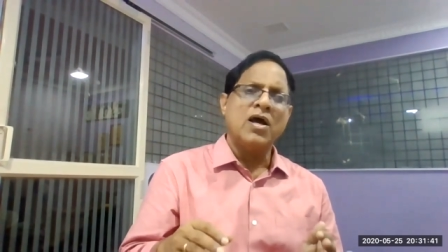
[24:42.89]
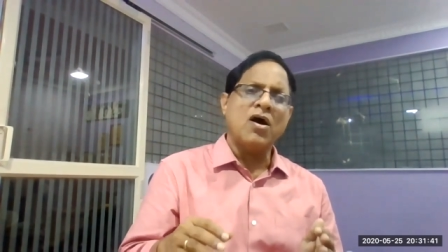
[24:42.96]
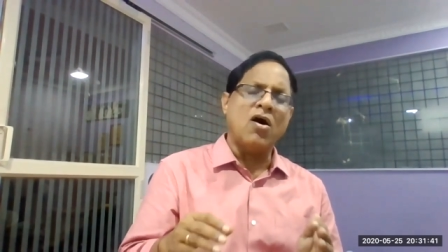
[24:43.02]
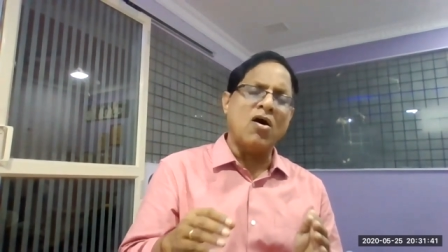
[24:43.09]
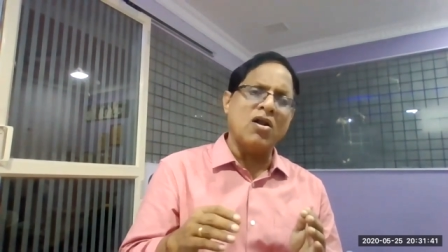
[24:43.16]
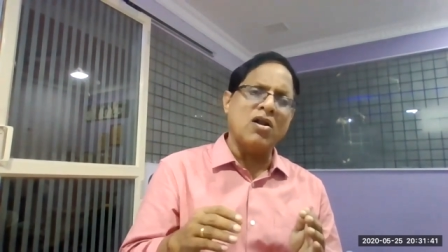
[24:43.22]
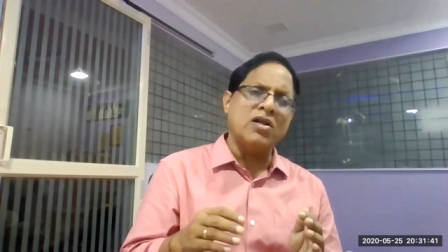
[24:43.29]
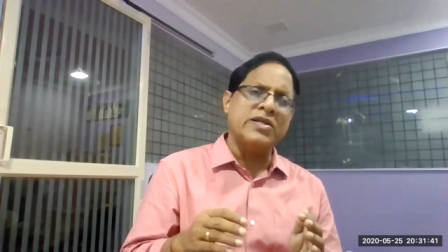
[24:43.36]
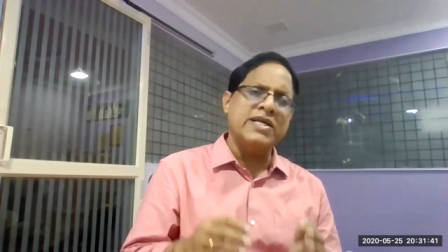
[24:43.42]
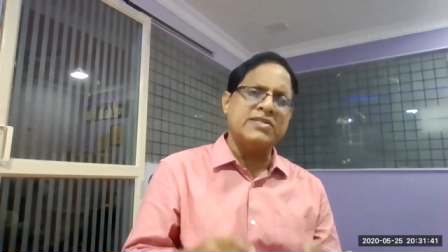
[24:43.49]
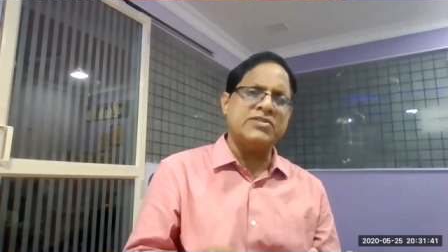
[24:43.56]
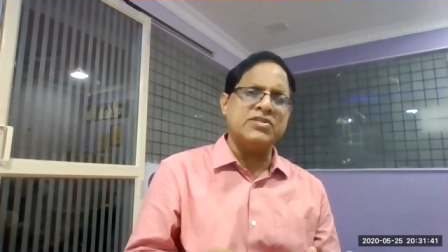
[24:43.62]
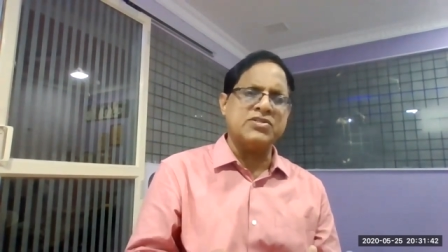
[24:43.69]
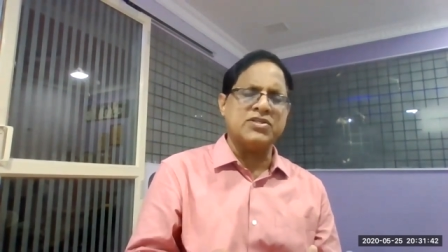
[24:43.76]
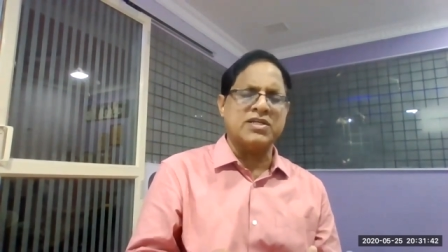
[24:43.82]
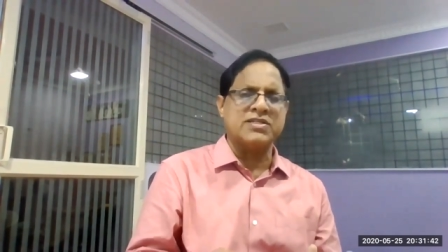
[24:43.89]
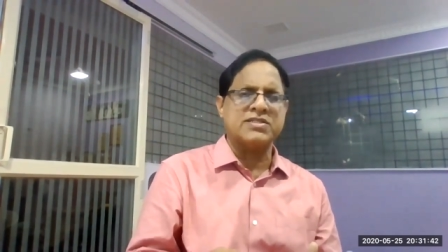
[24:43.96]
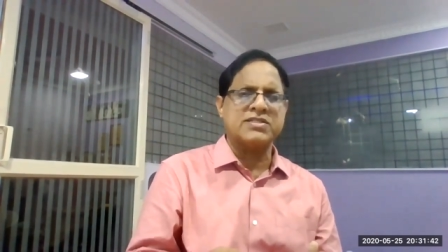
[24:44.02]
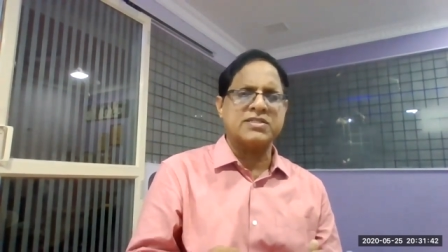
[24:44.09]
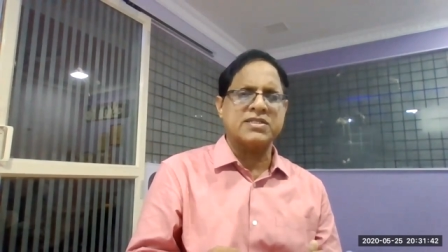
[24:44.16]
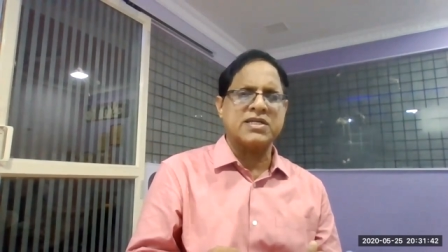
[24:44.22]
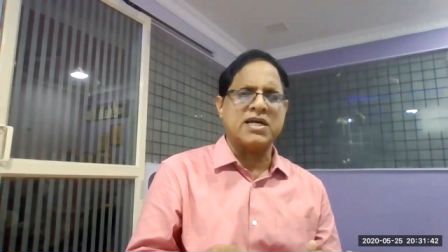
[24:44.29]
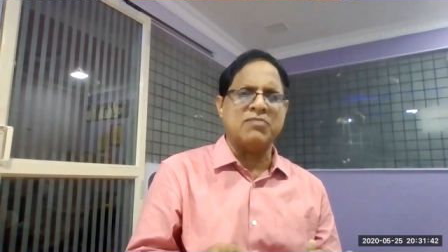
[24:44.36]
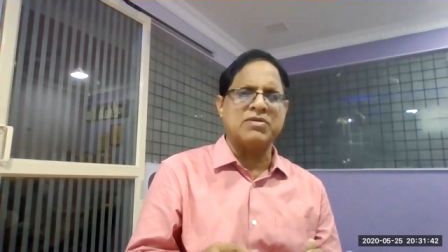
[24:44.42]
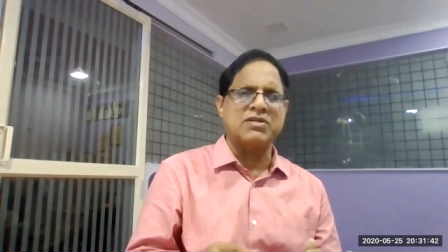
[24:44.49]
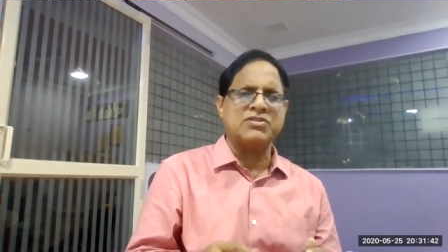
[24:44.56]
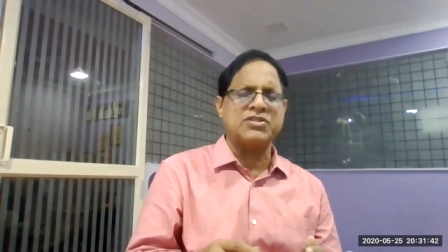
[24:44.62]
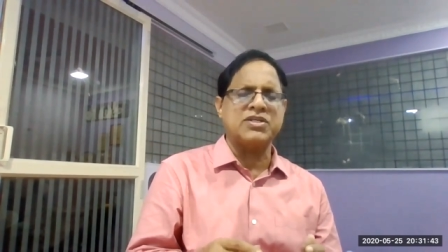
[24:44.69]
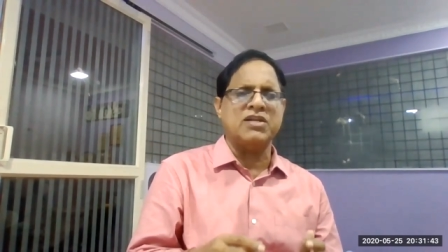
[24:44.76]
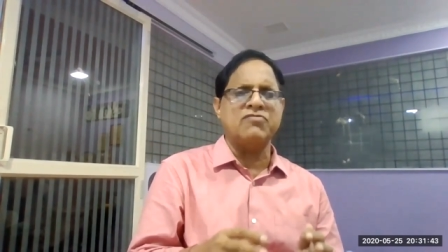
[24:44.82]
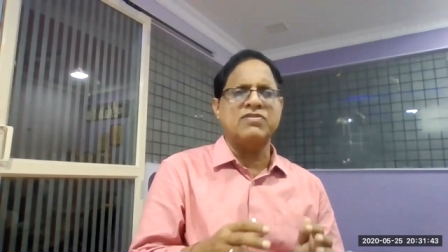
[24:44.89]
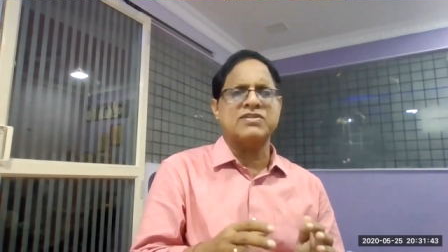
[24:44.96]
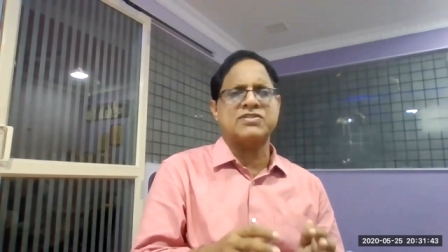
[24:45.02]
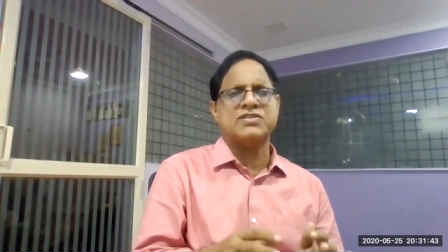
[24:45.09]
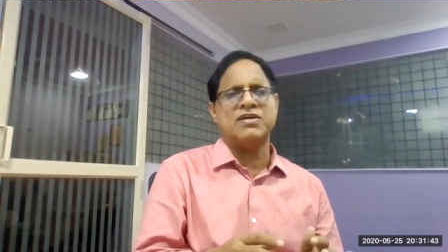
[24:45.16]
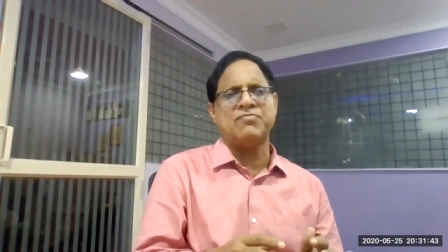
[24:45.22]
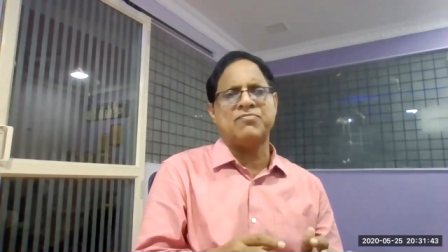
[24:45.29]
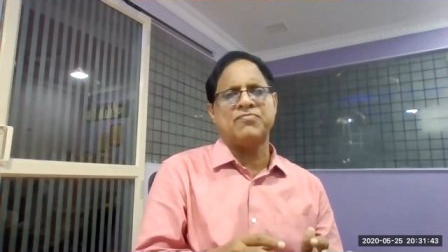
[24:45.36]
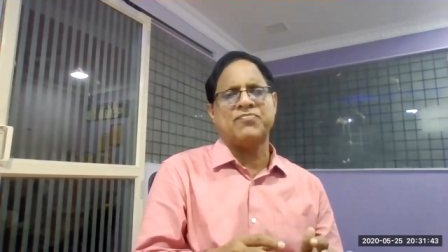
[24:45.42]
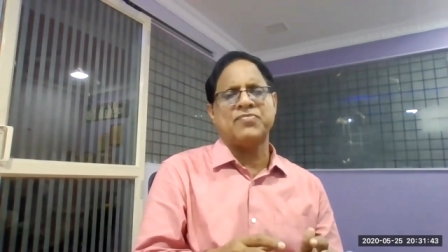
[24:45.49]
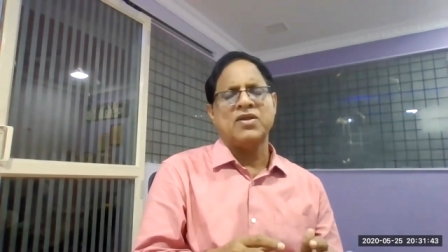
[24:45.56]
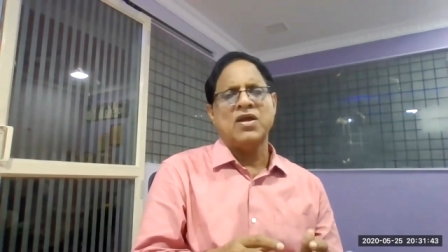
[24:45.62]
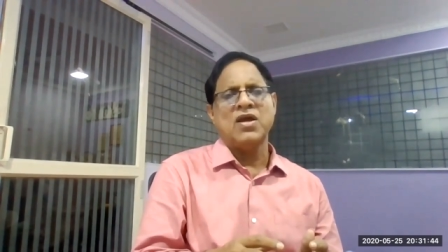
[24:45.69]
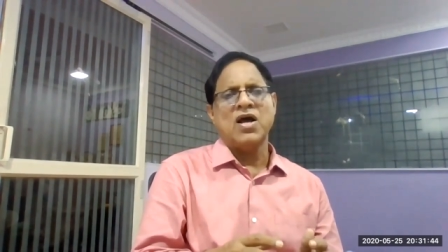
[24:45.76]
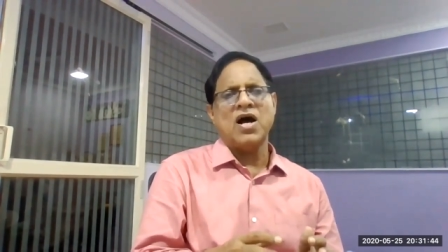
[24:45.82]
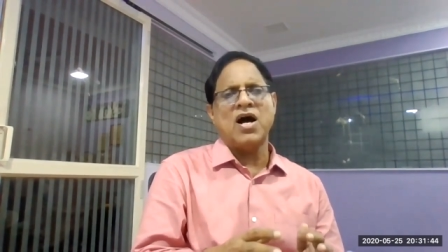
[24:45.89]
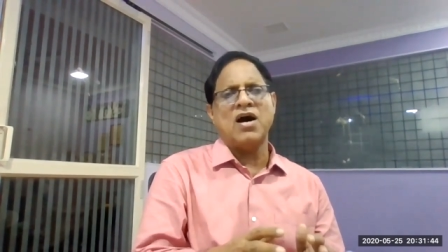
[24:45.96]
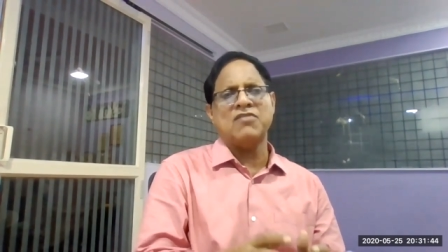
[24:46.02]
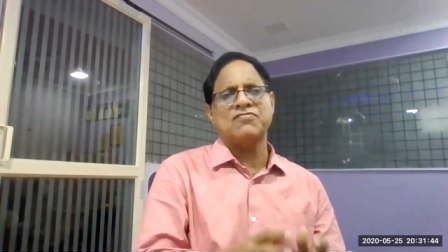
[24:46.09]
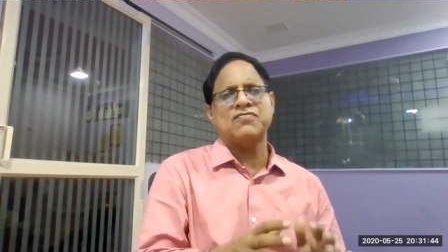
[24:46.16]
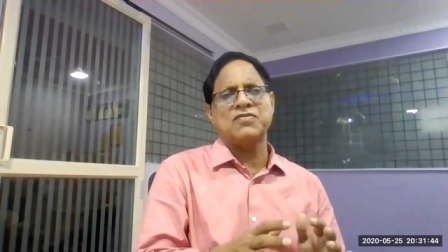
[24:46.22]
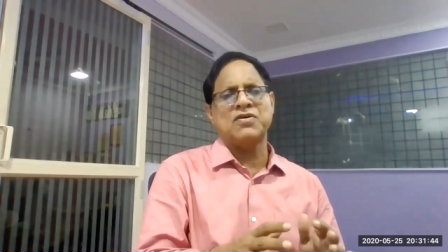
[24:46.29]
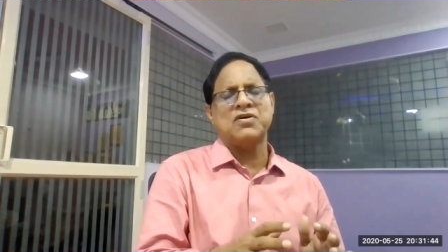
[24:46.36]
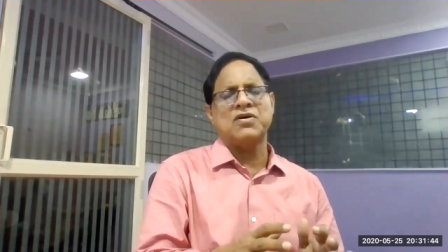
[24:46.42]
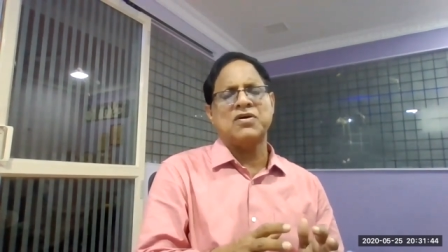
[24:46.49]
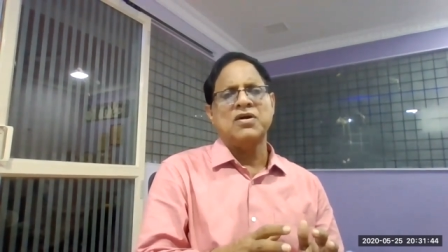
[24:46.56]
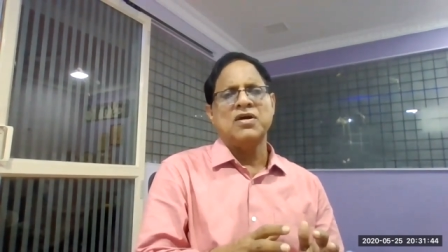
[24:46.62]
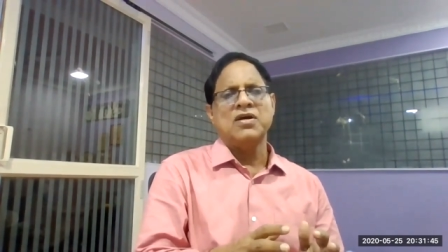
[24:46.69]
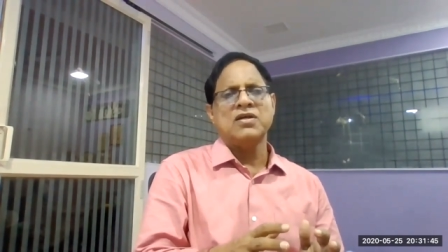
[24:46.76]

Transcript: All decisions, commercial wisdom of uh,